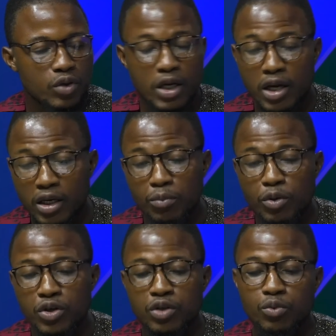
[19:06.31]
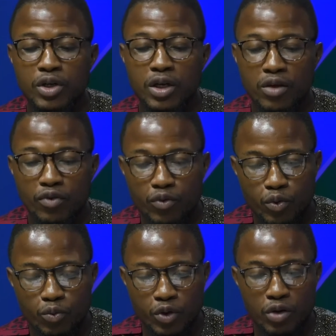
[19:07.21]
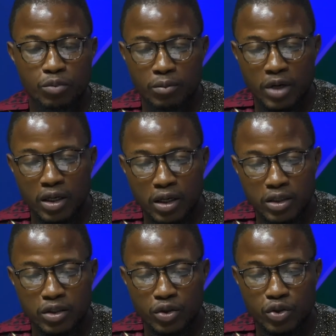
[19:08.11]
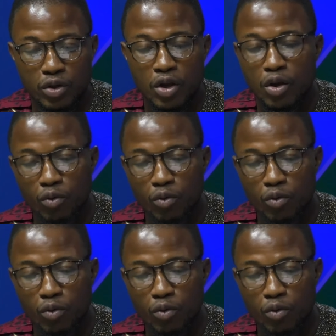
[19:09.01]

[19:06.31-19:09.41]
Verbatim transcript: So there are key principles that if you, we want to bring back the constitution,